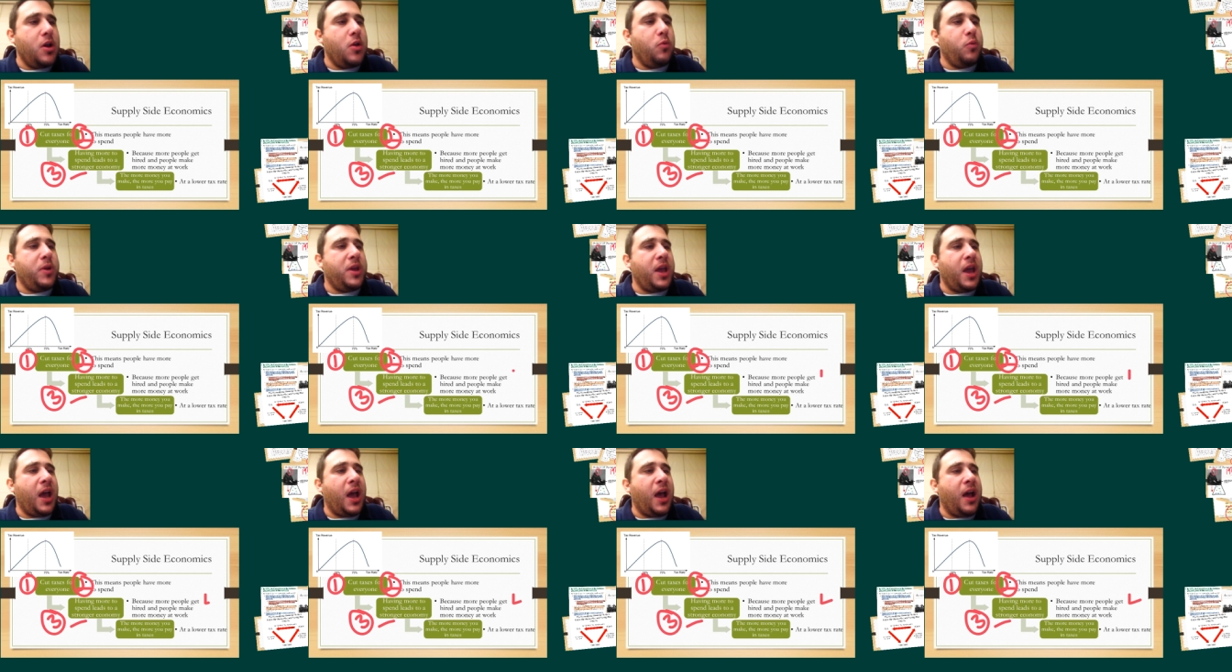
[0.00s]
we
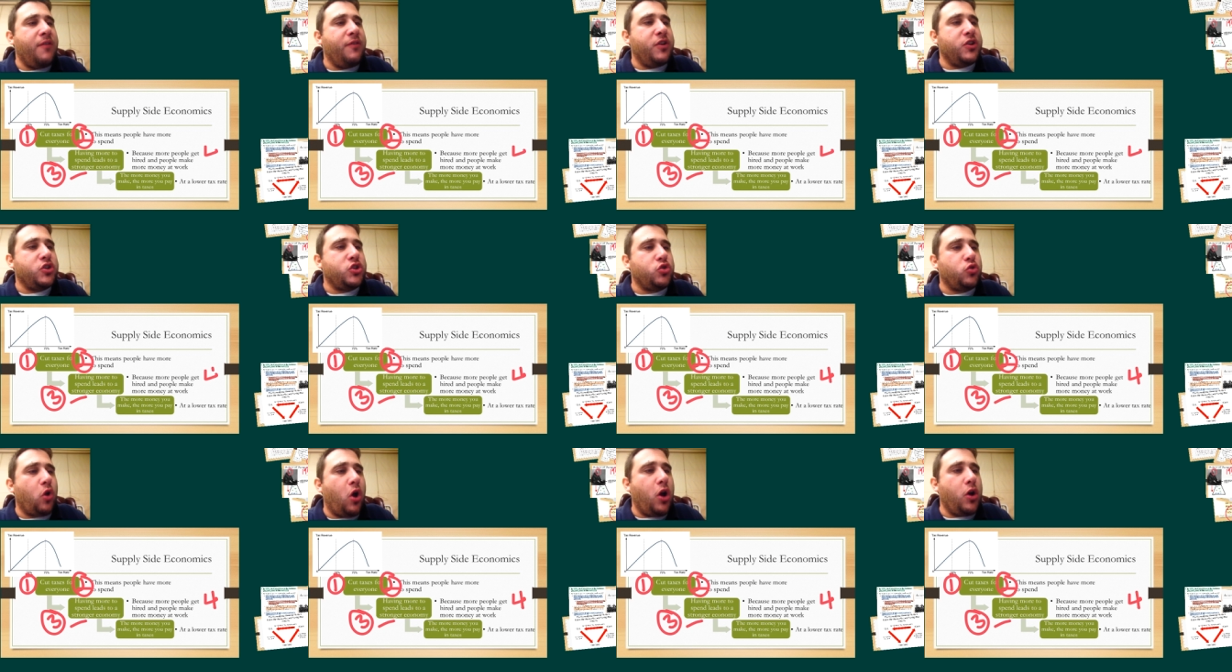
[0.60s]
have a
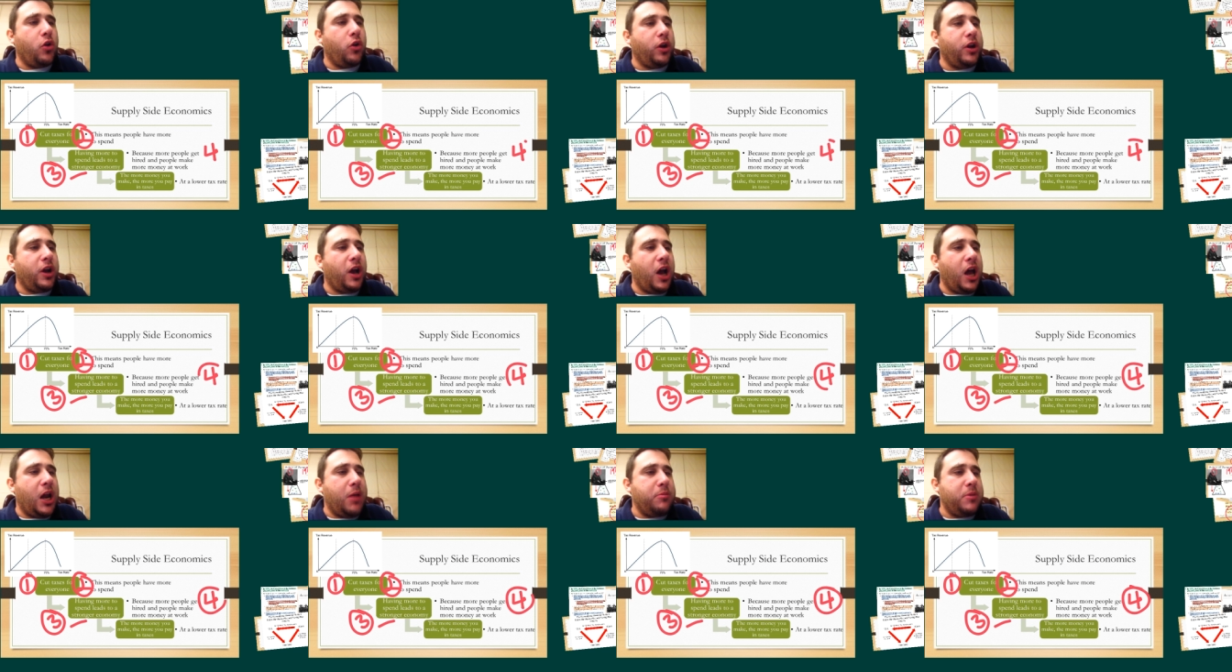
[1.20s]
stronger
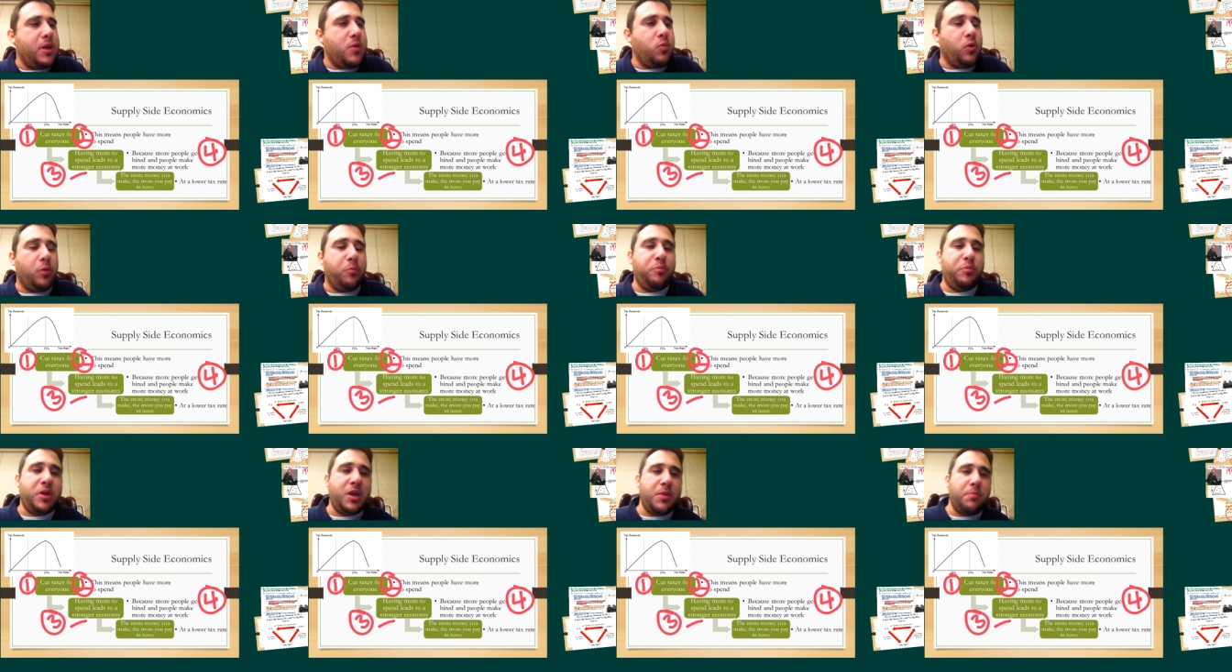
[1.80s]
economy where
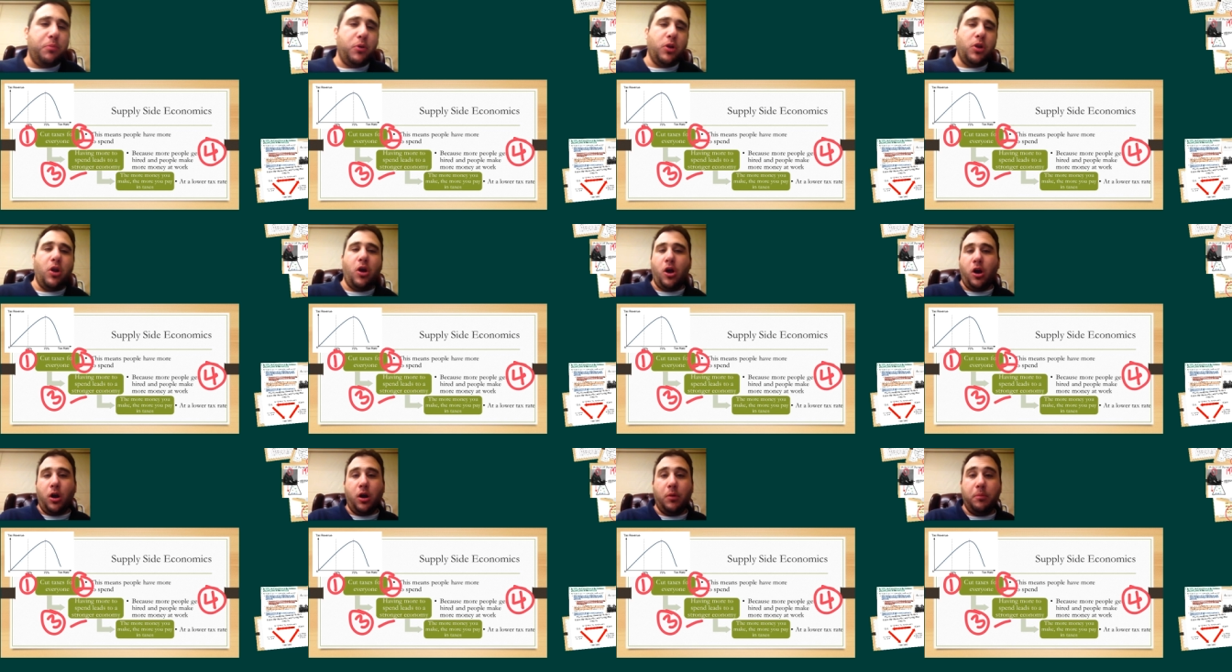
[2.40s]
people
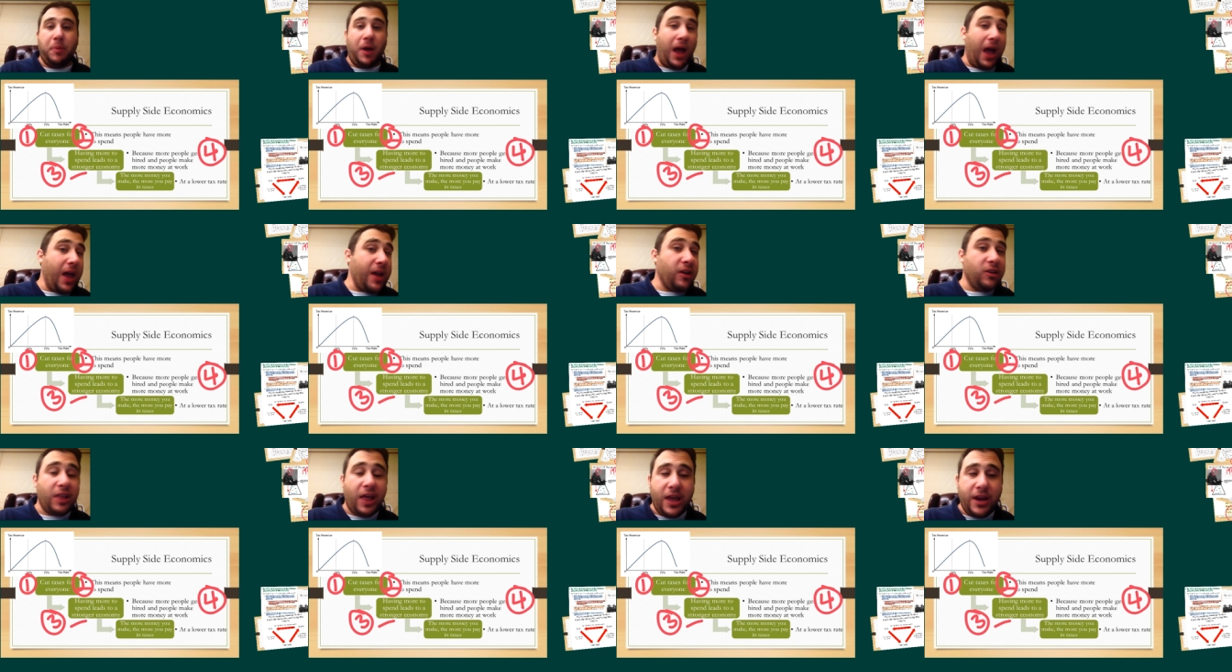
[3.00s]
are buying
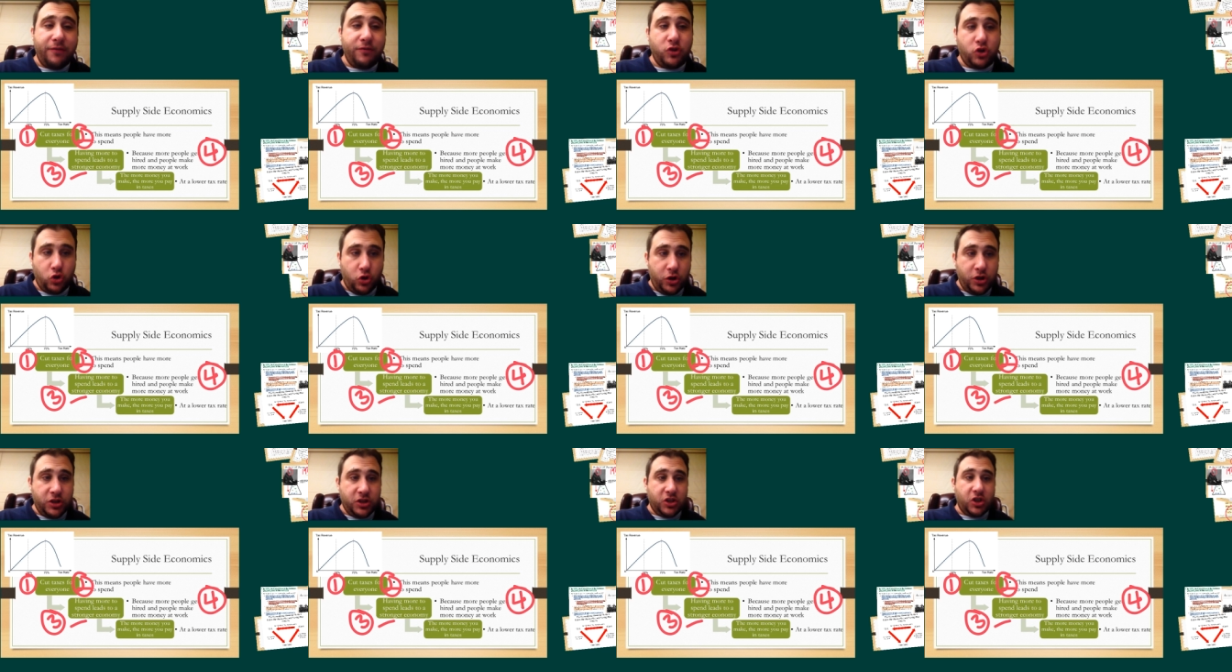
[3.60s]
a lot of
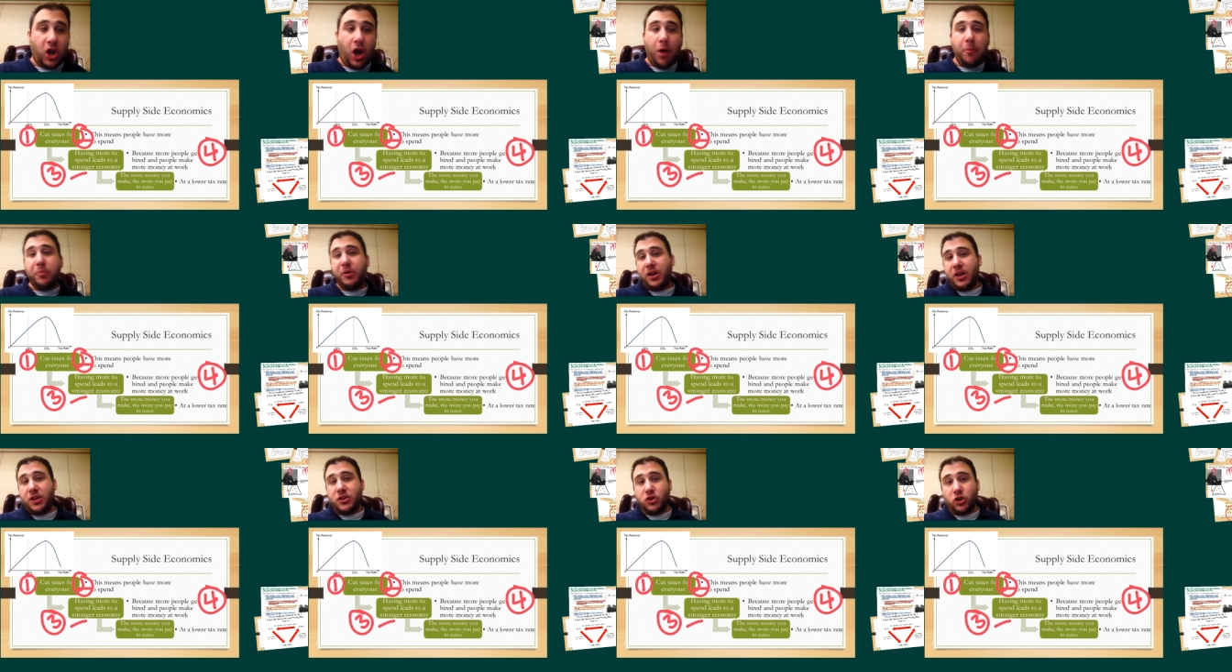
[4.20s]
goods,
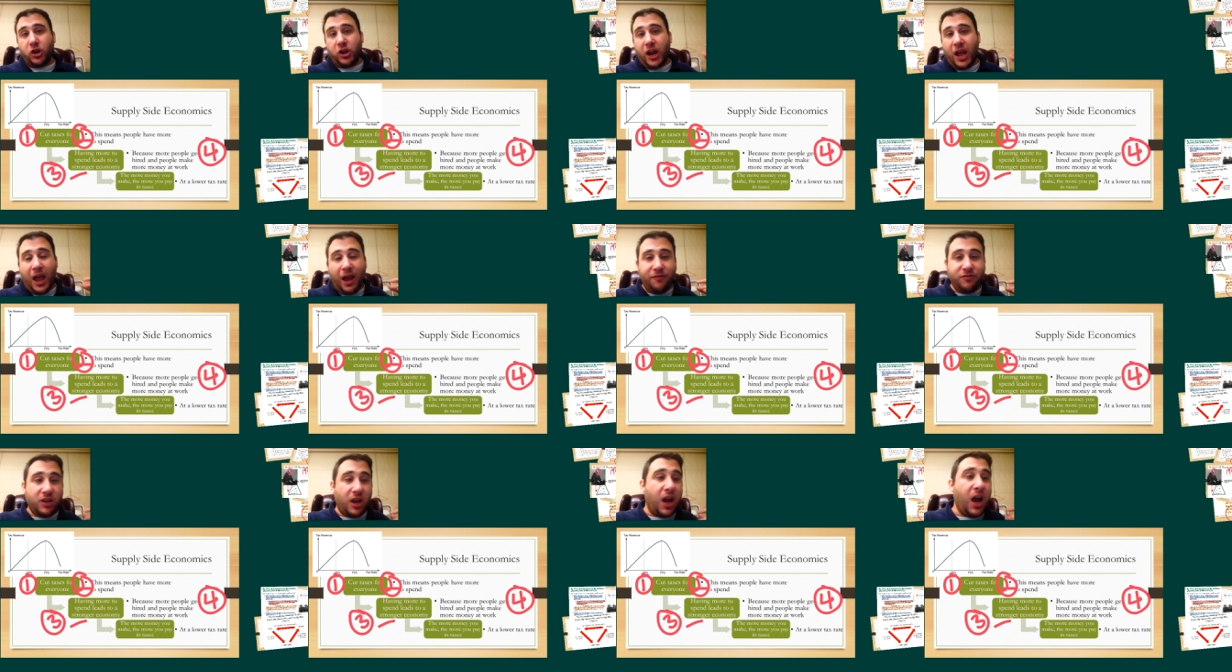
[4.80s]
companies are going to
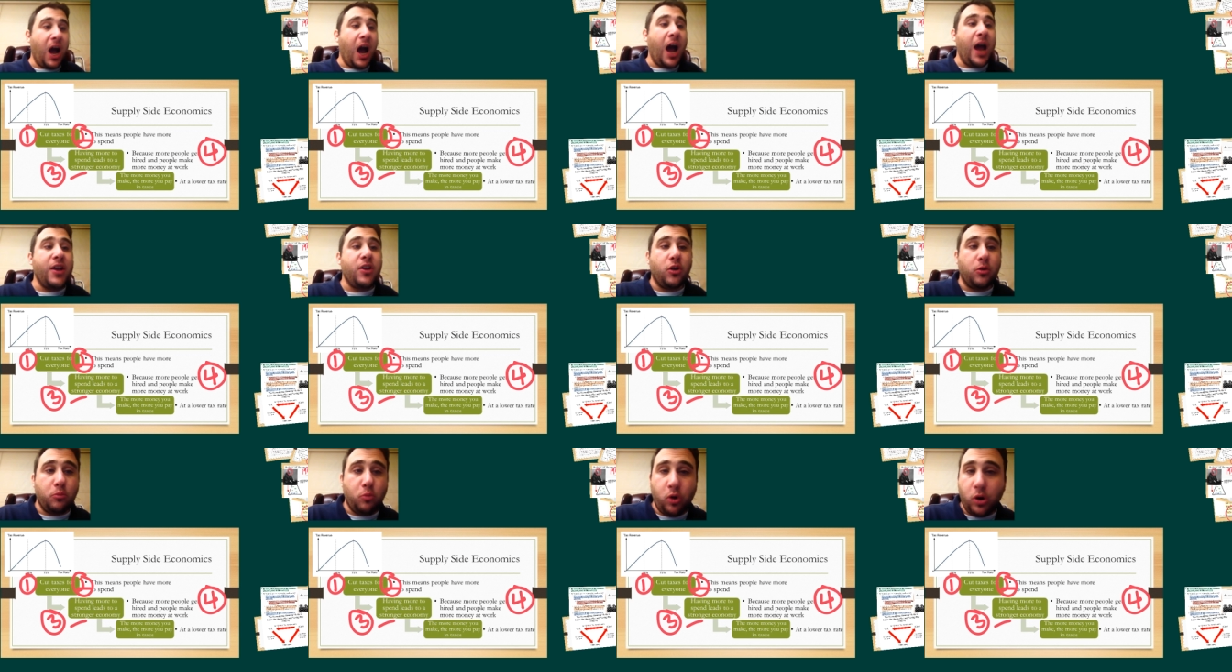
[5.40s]
have to
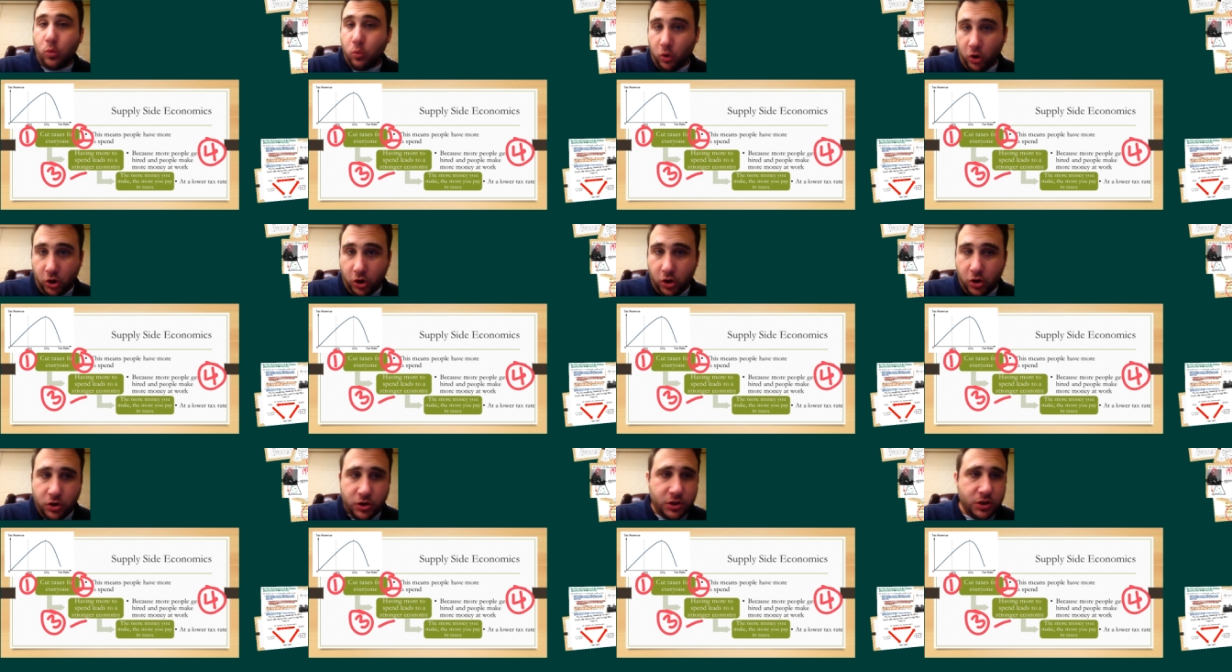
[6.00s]
hire more
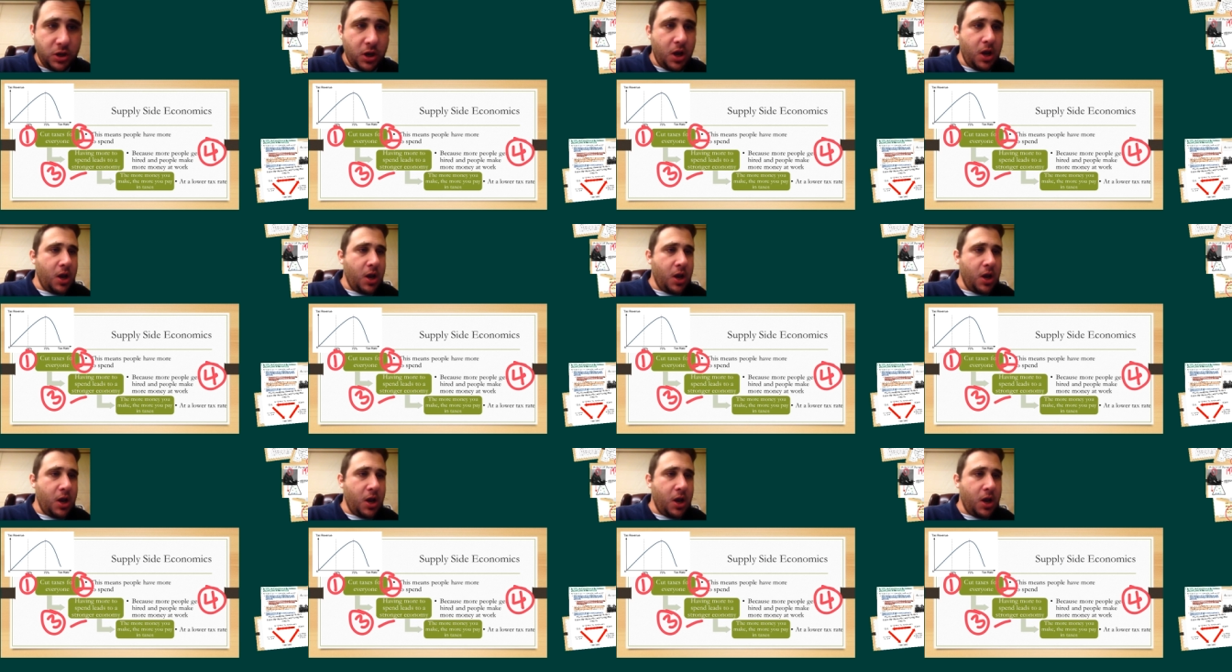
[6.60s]
workers,